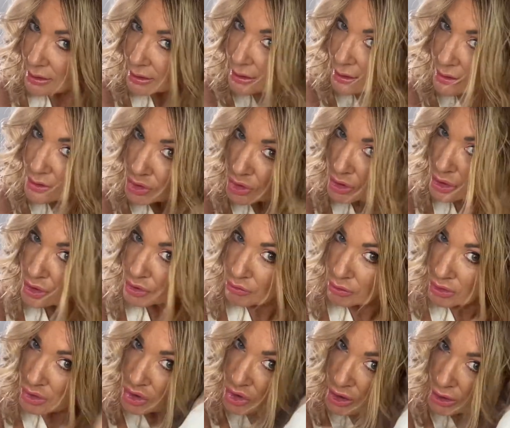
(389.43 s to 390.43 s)
And just
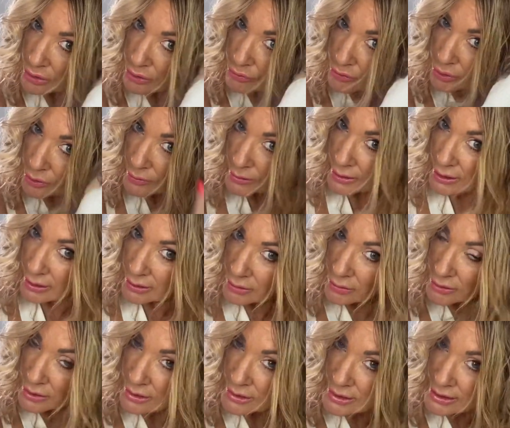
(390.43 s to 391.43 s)
scrunch it through again on
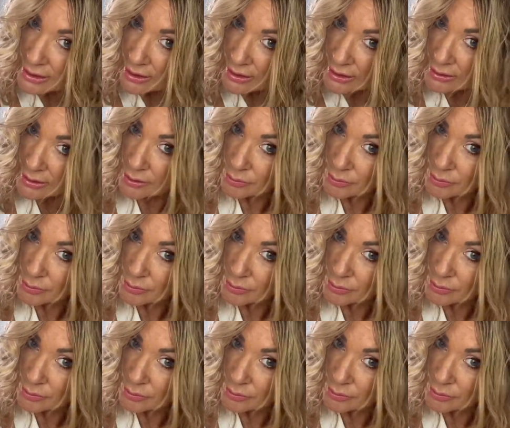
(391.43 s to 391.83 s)
this side.